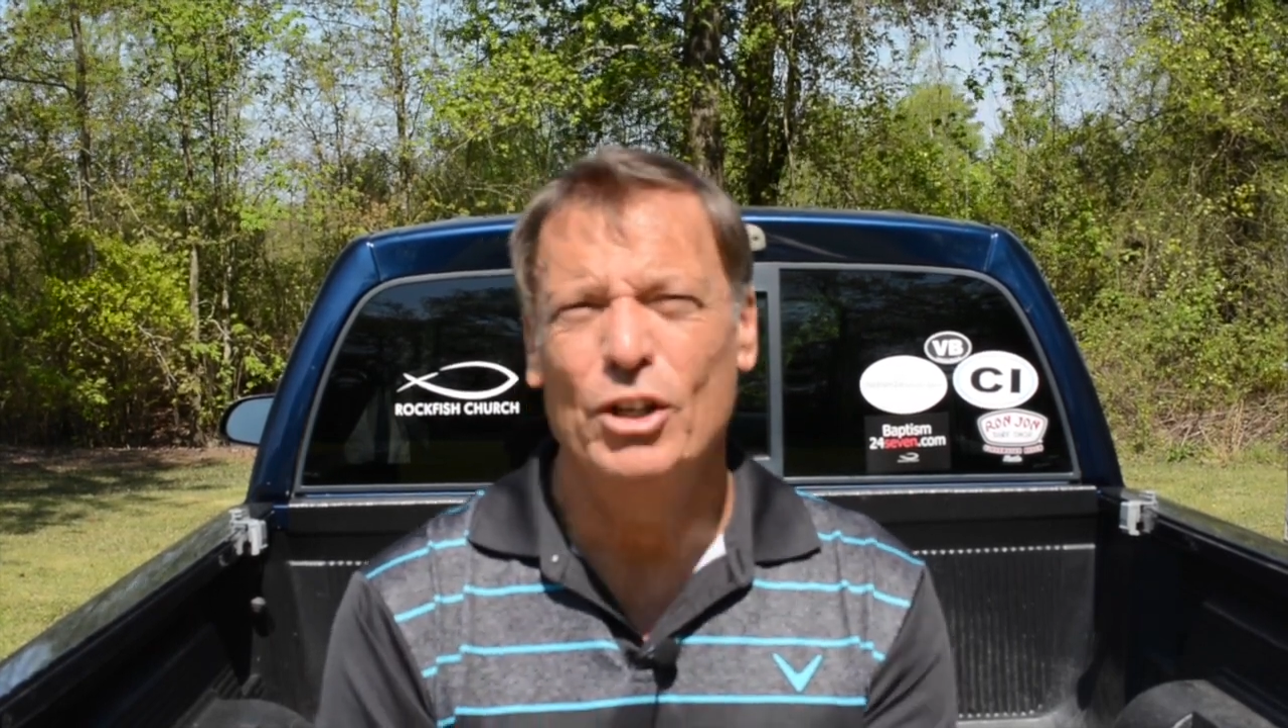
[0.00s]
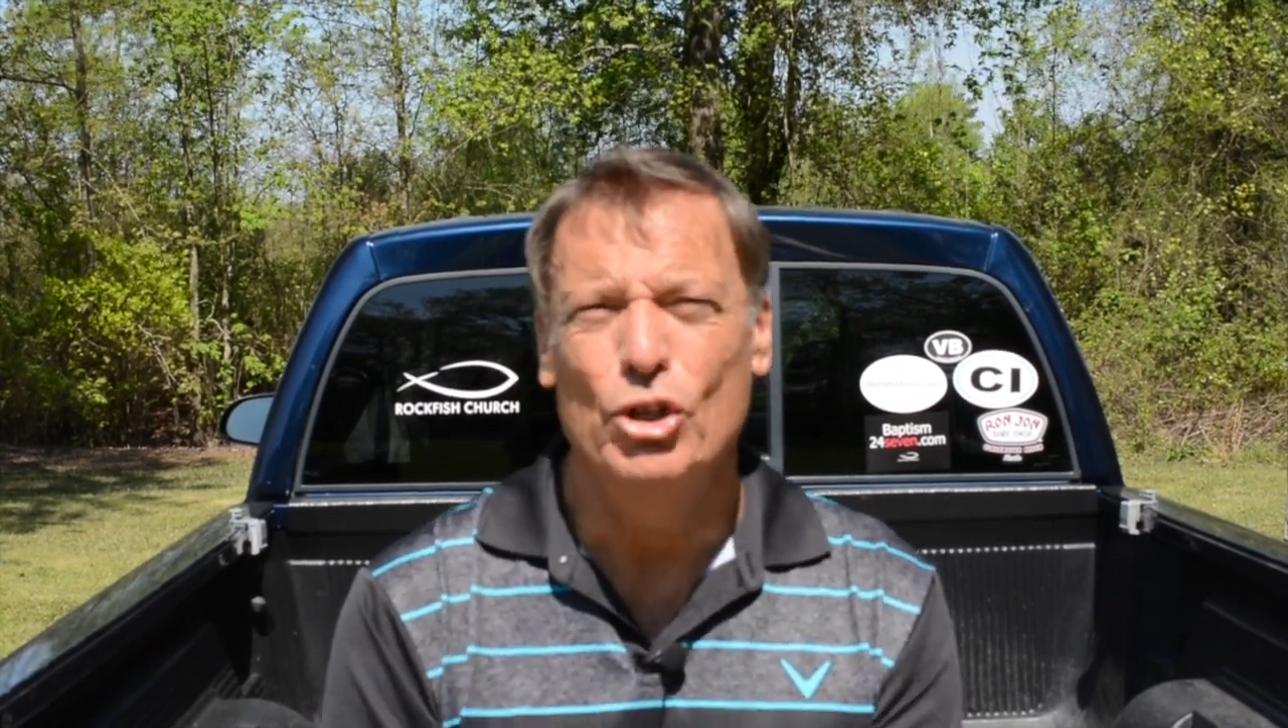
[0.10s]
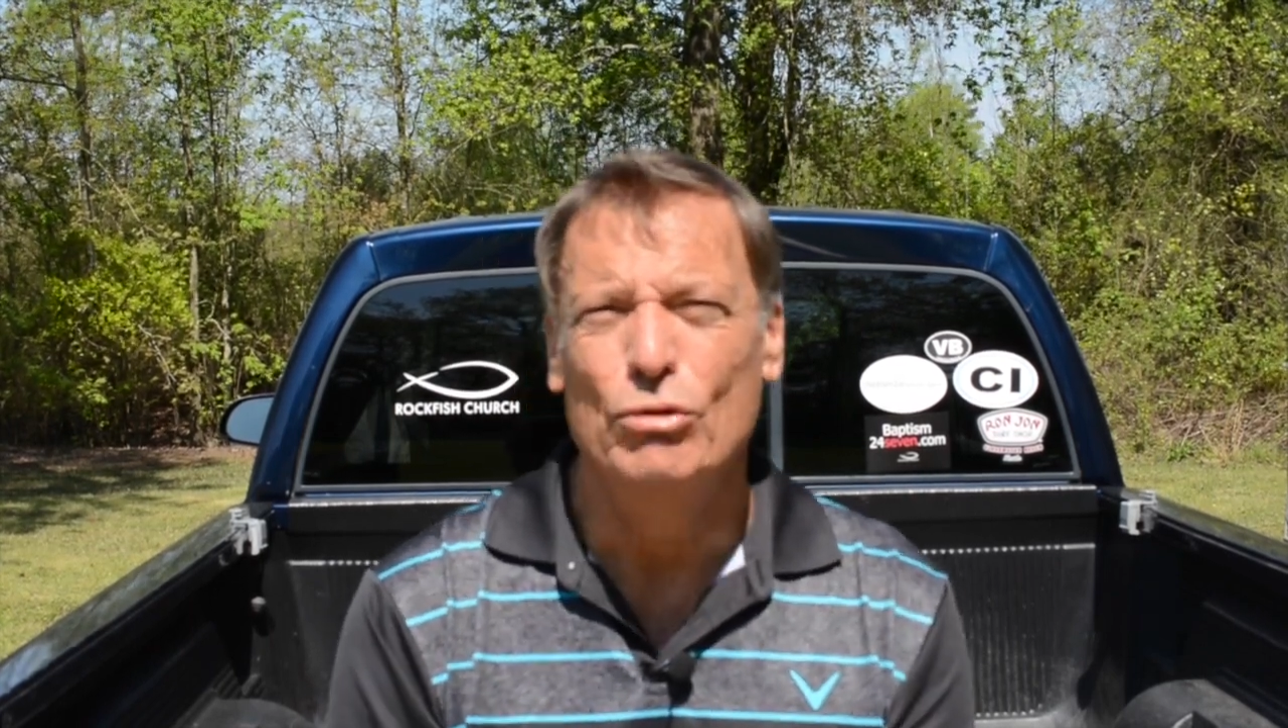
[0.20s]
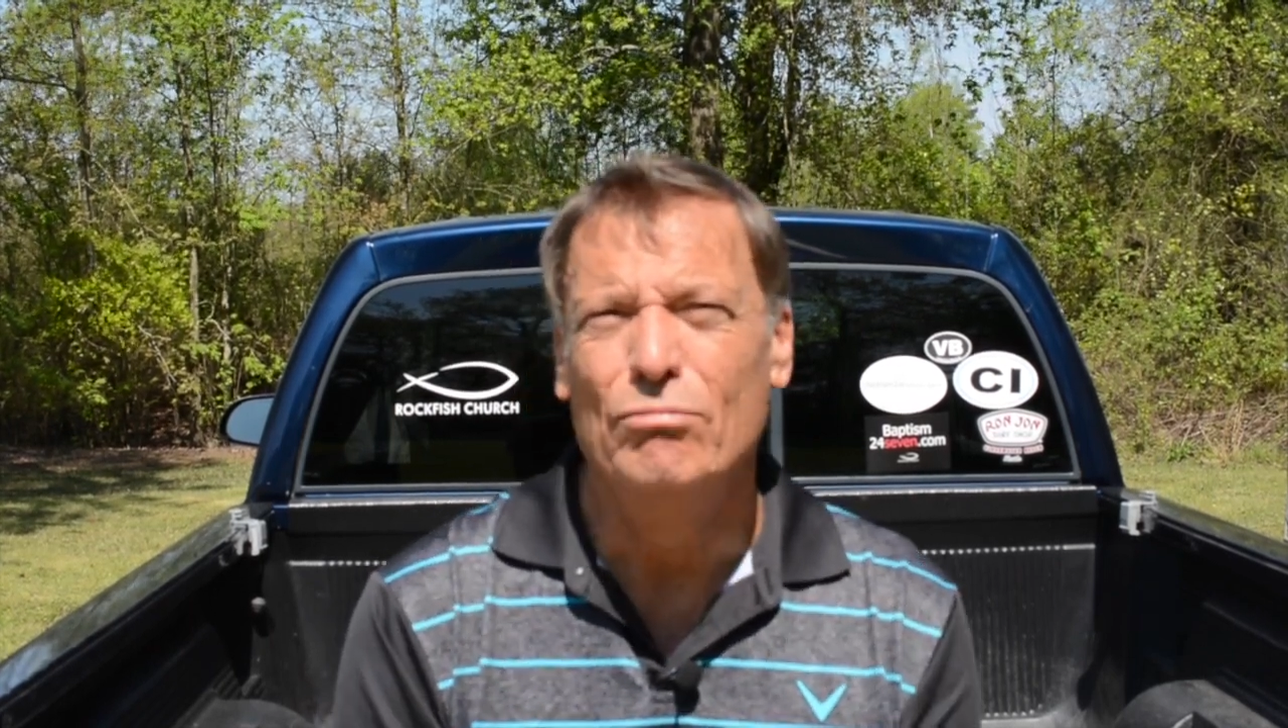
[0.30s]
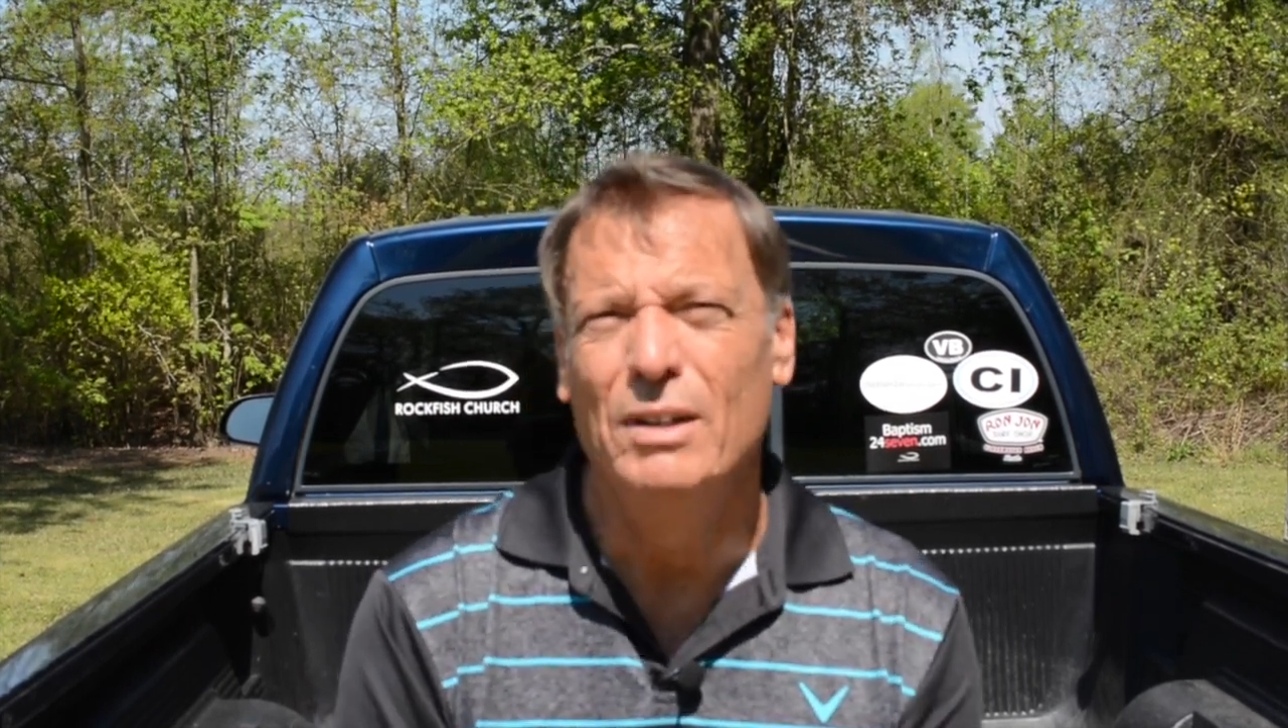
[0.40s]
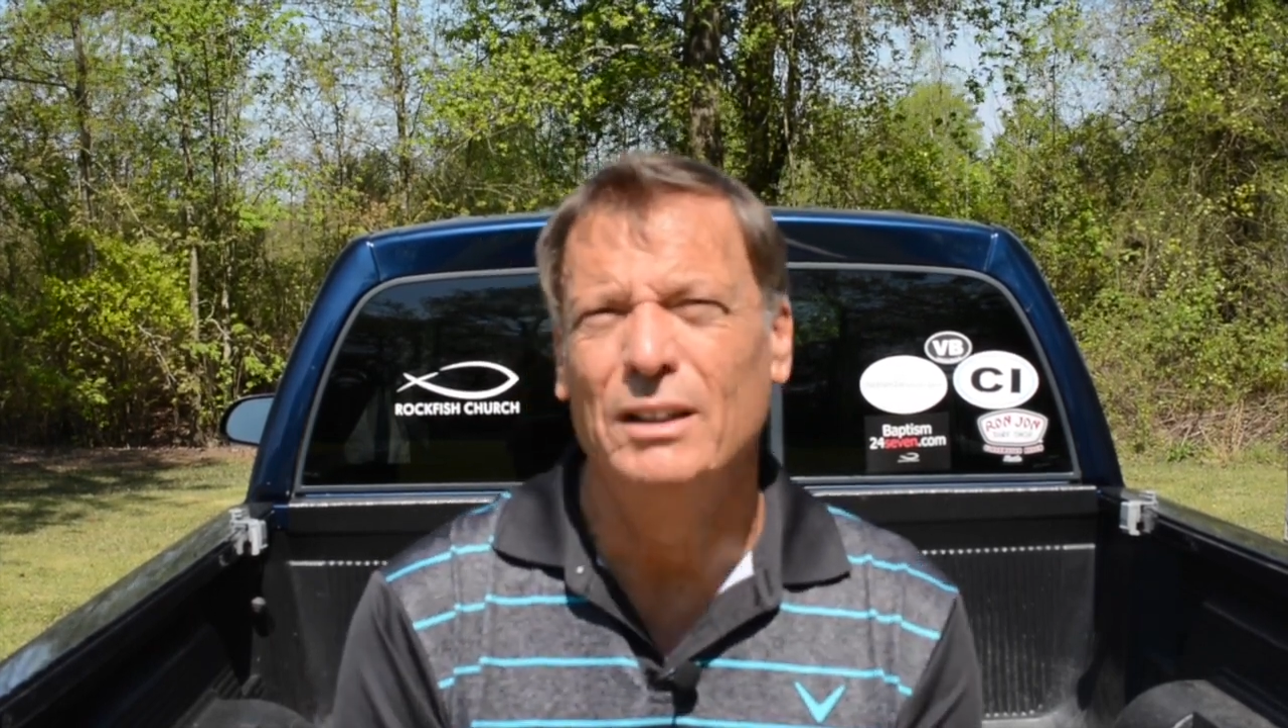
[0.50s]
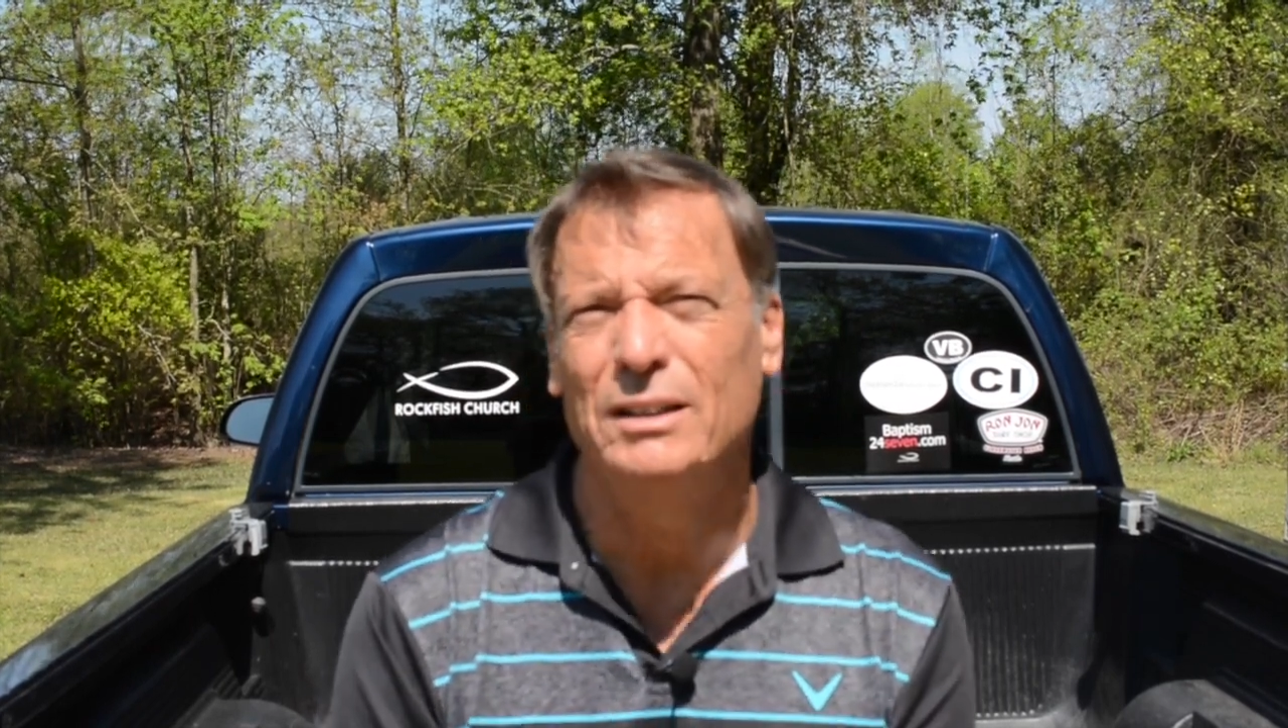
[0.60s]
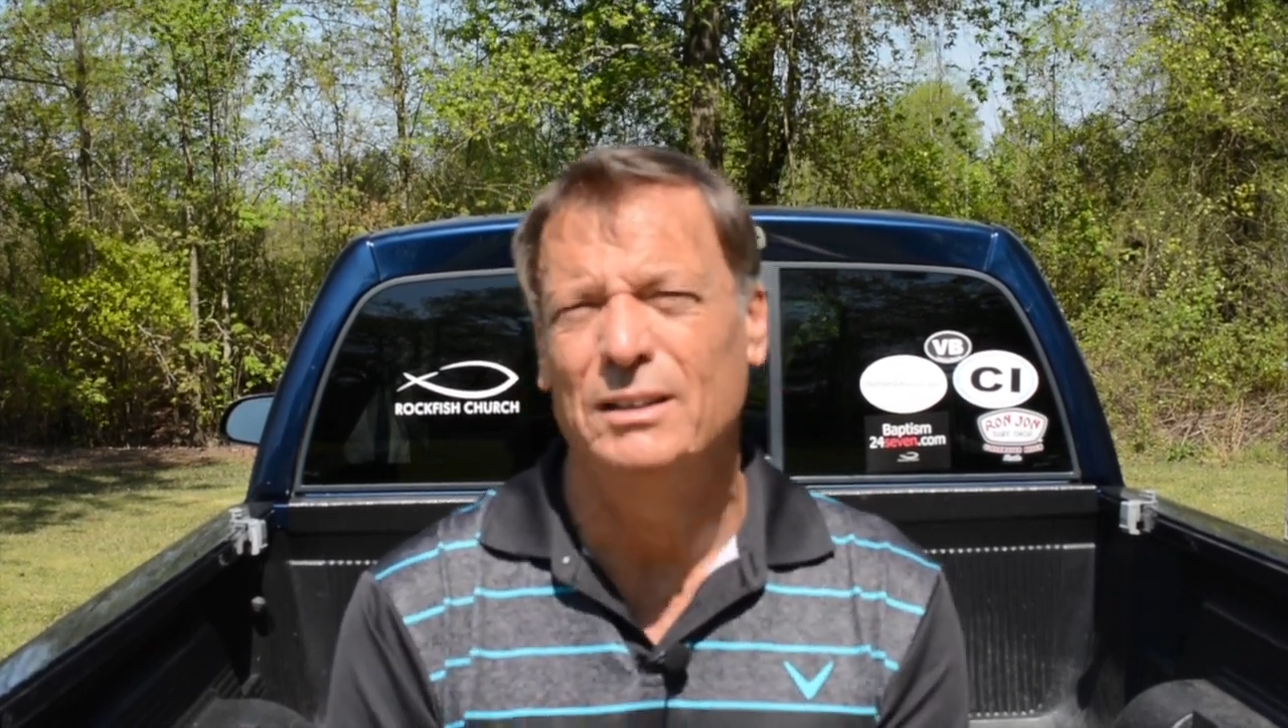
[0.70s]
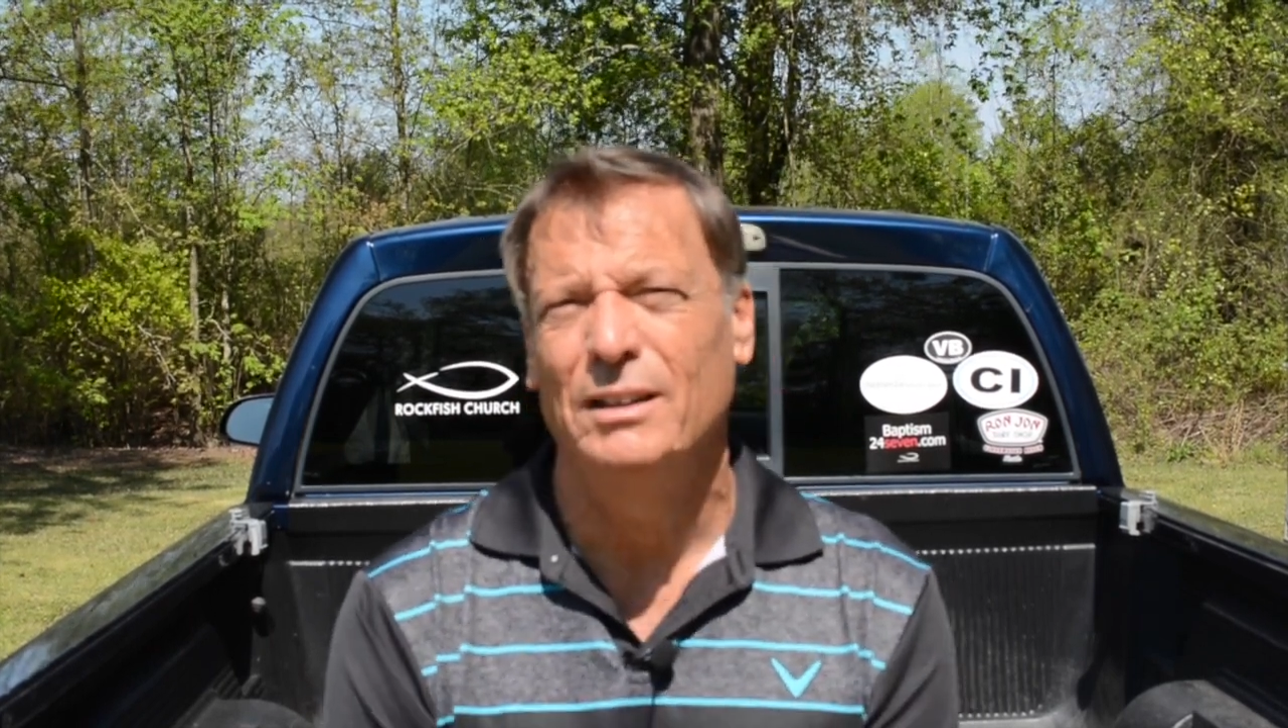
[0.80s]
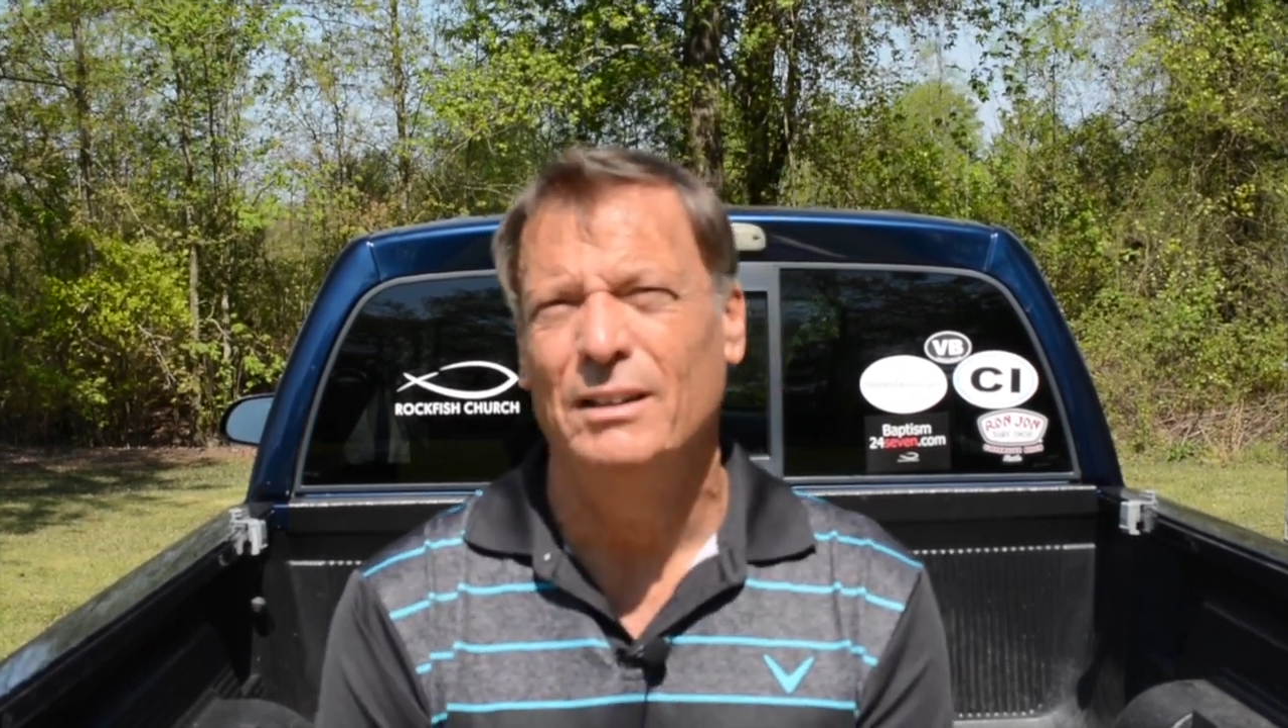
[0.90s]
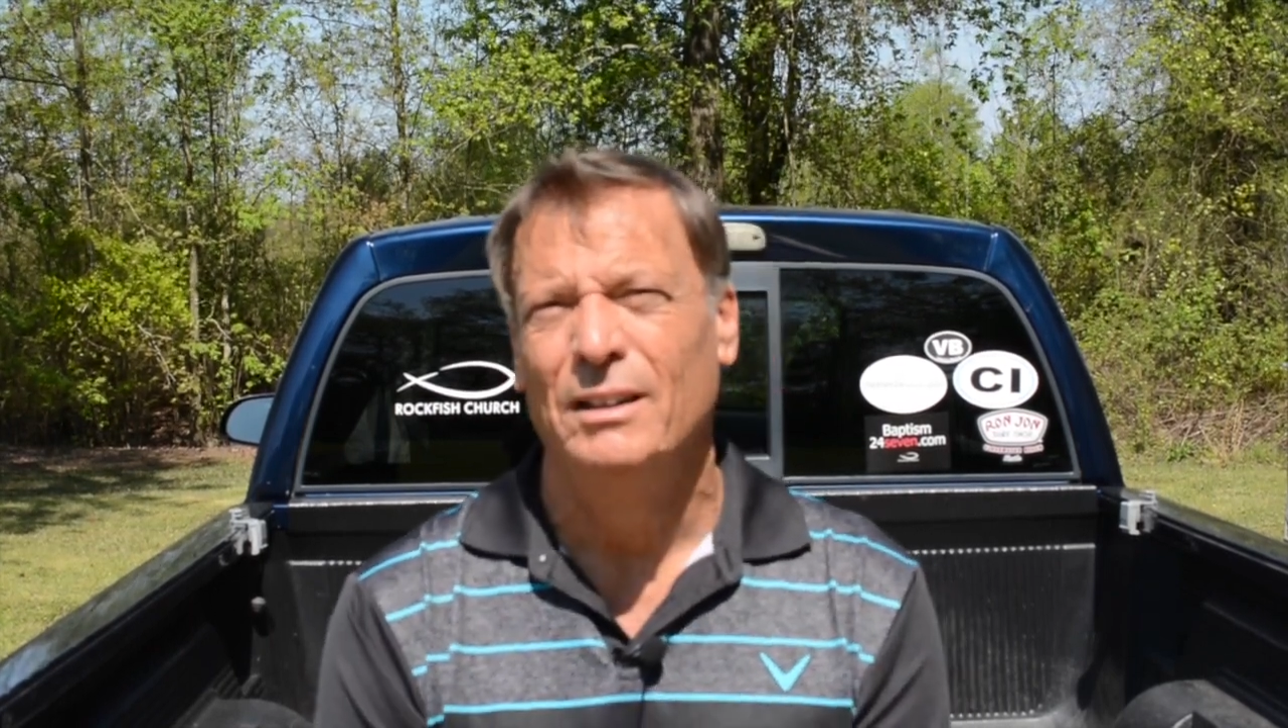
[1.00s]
humility,